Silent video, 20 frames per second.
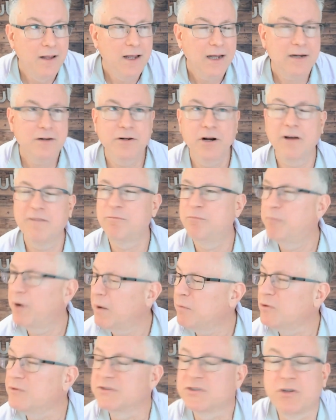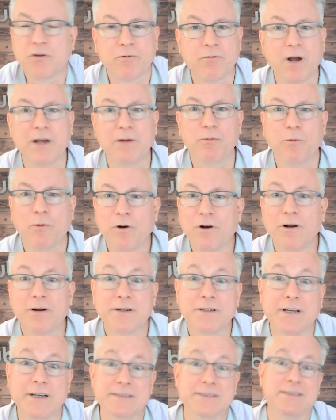I don't know if bubble's the right word
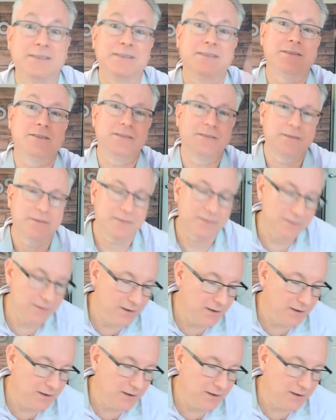because,